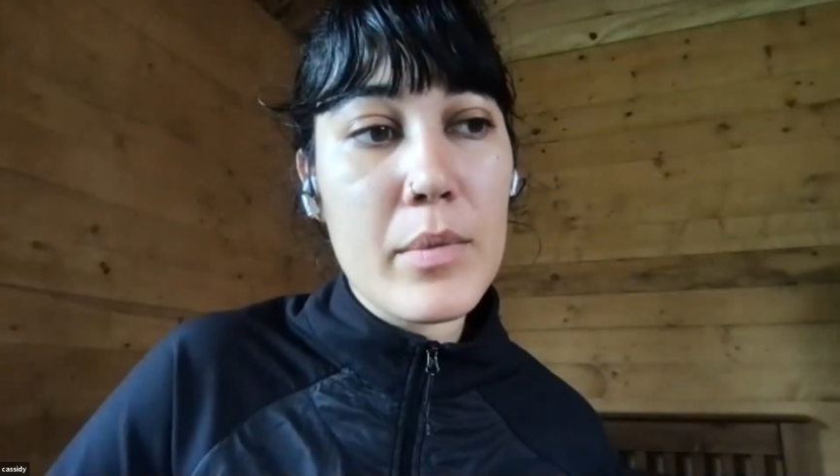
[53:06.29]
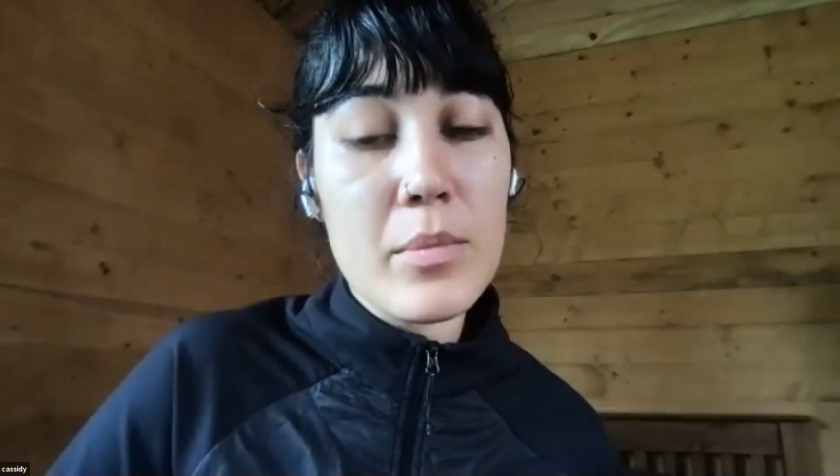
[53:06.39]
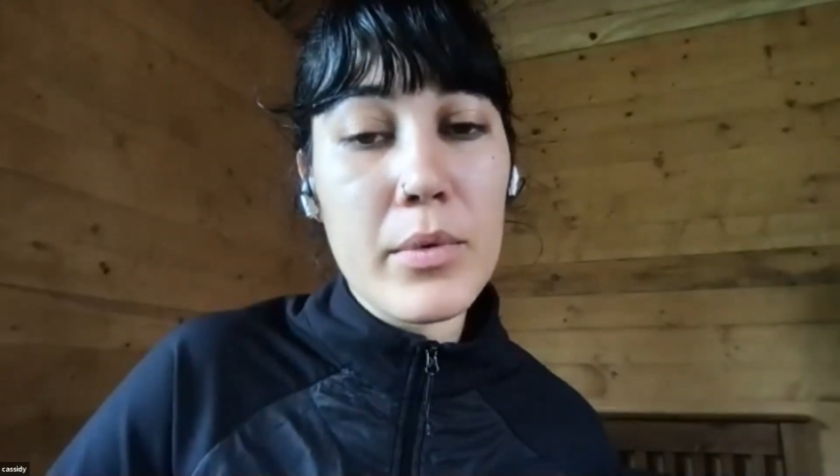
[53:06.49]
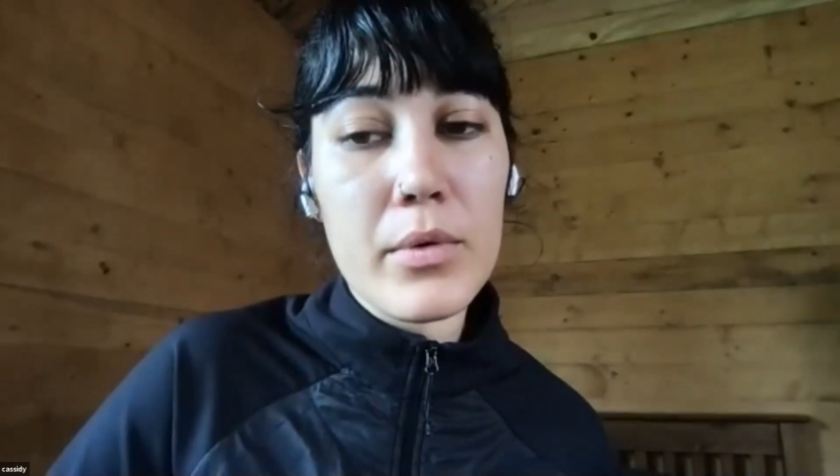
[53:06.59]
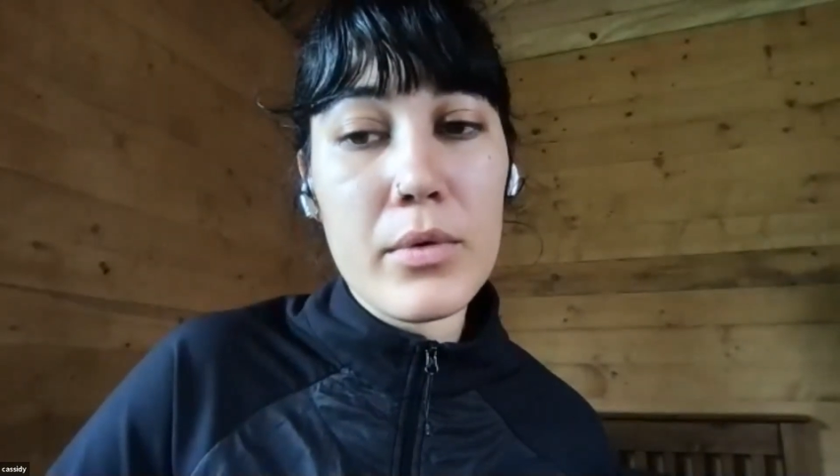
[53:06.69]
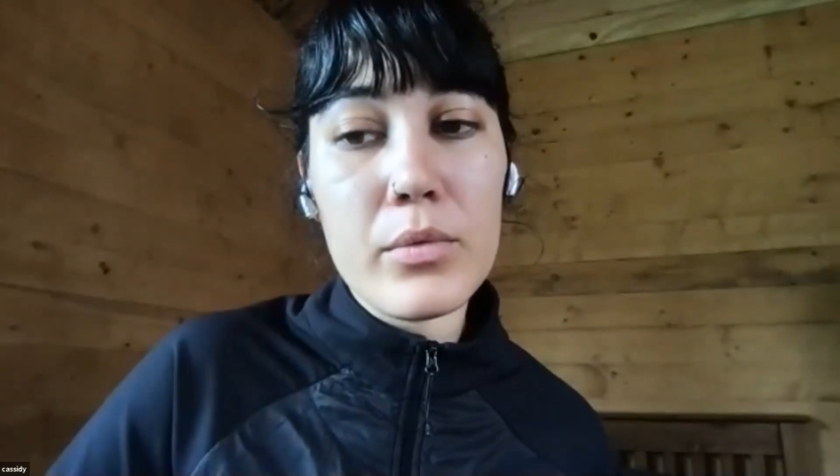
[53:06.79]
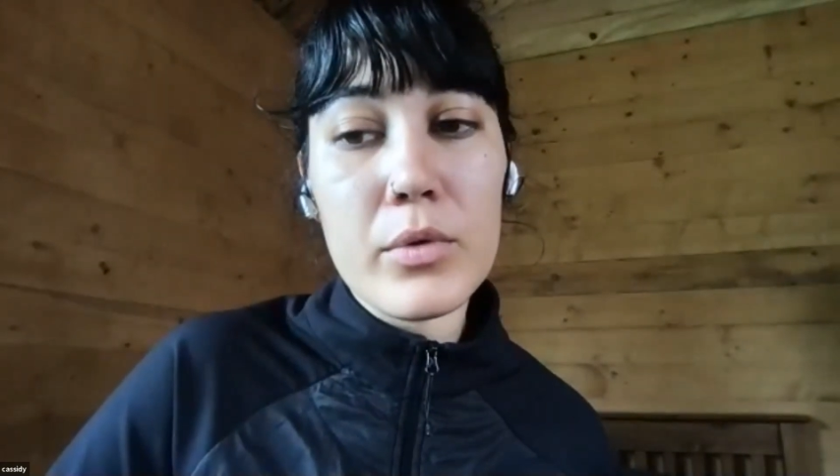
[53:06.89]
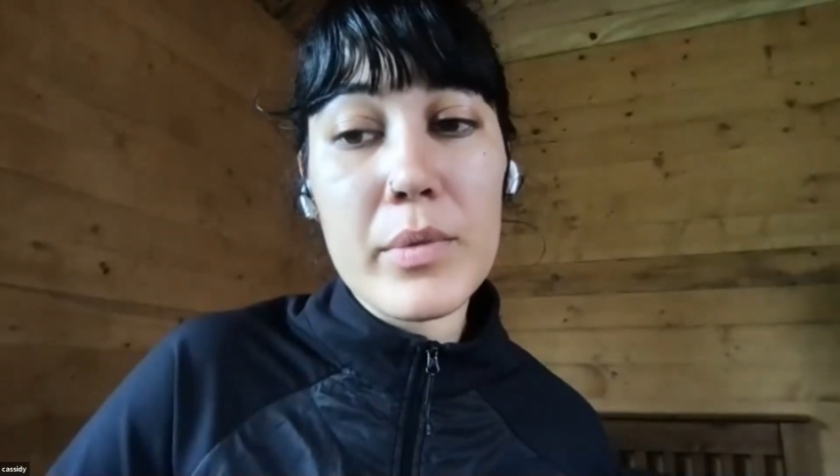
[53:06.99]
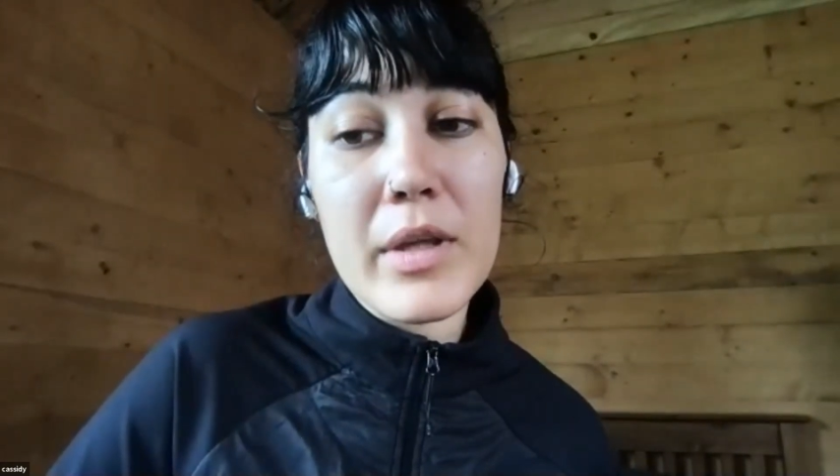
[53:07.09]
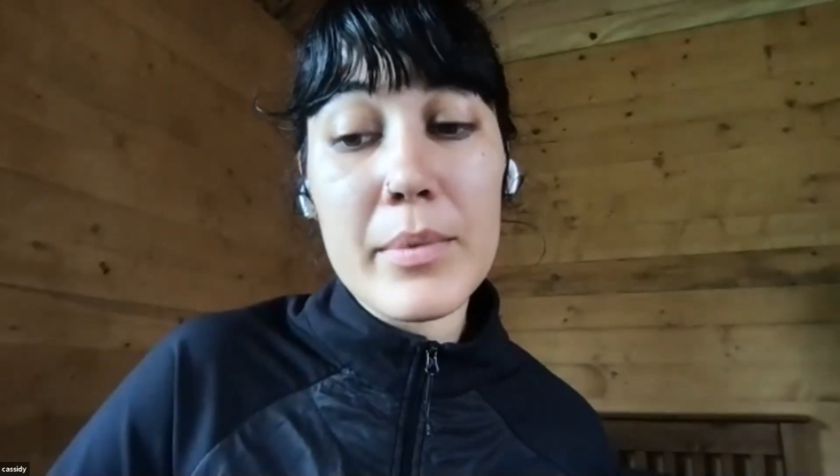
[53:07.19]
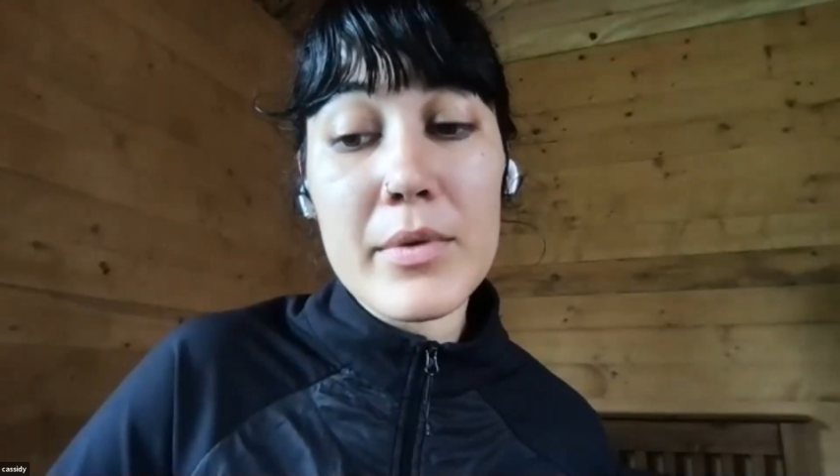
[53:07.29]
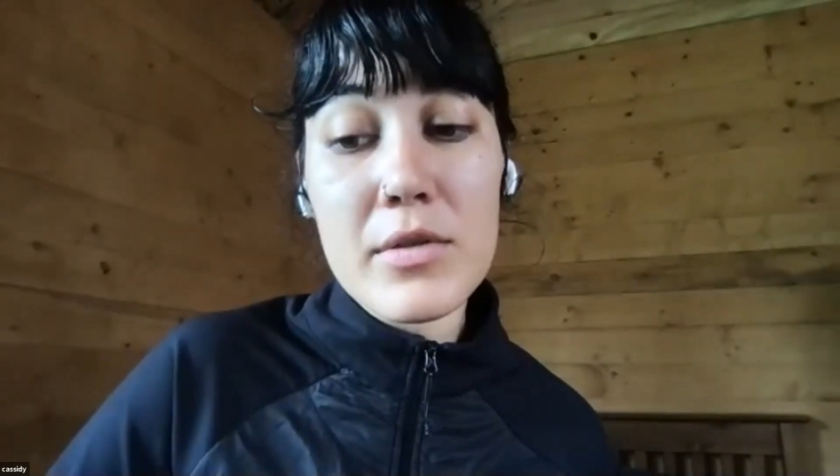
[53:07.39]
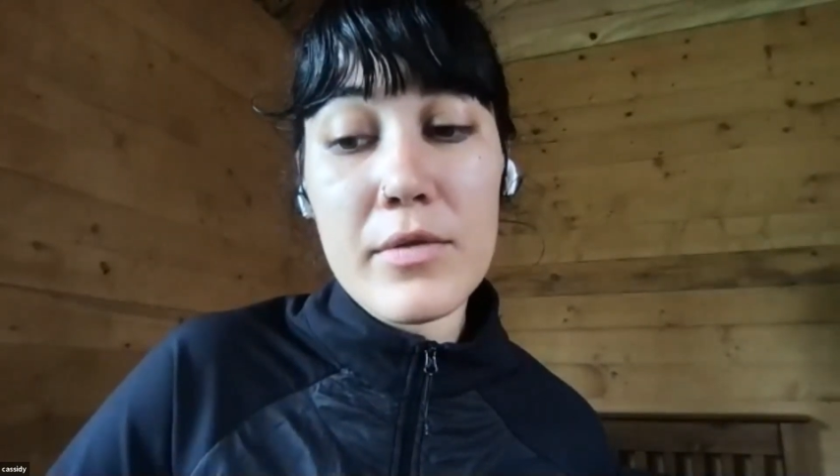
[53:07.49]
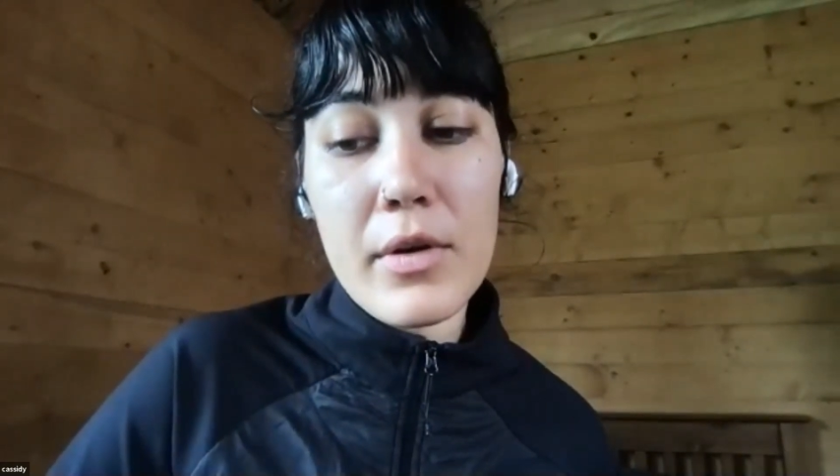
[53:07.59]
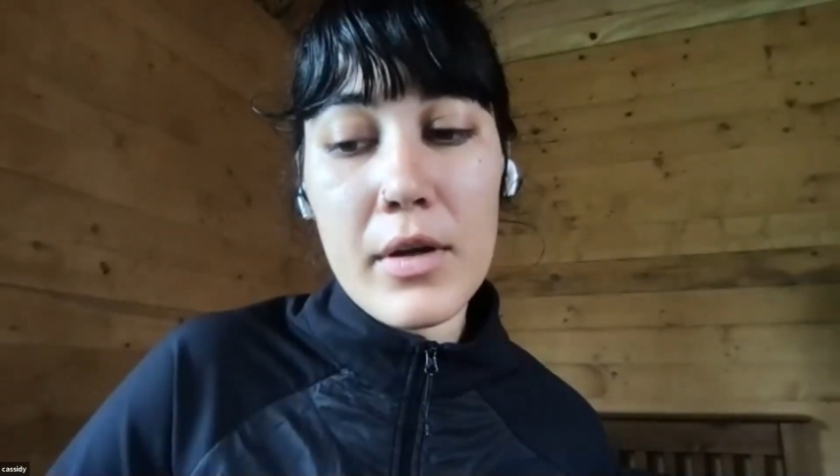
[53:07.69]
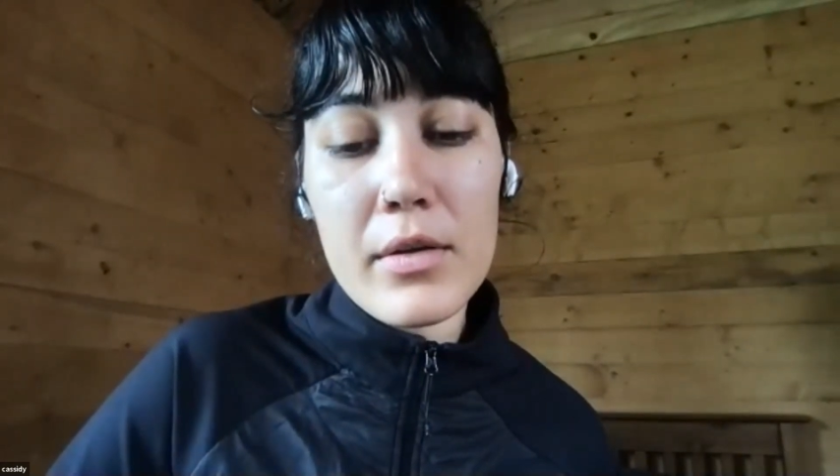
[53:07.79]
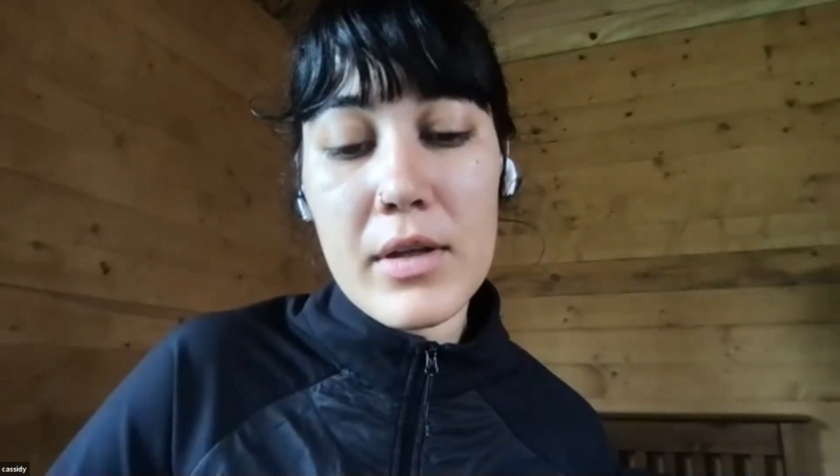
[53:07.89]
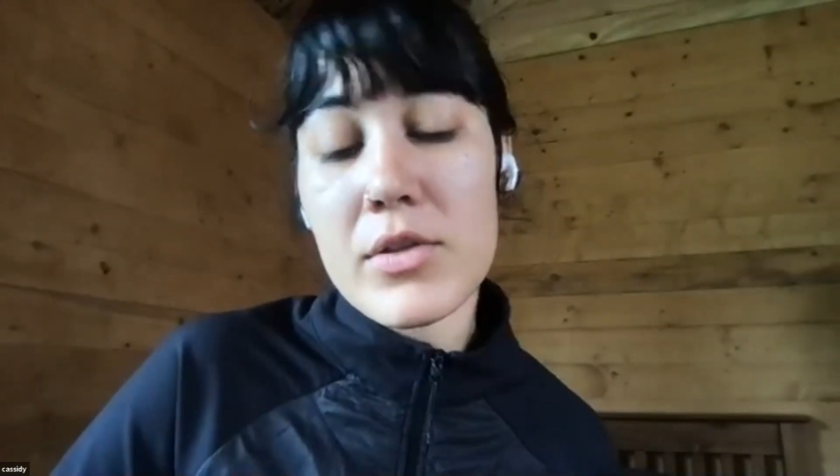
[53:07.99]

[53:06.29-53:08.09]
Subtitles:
people will be able to vote on,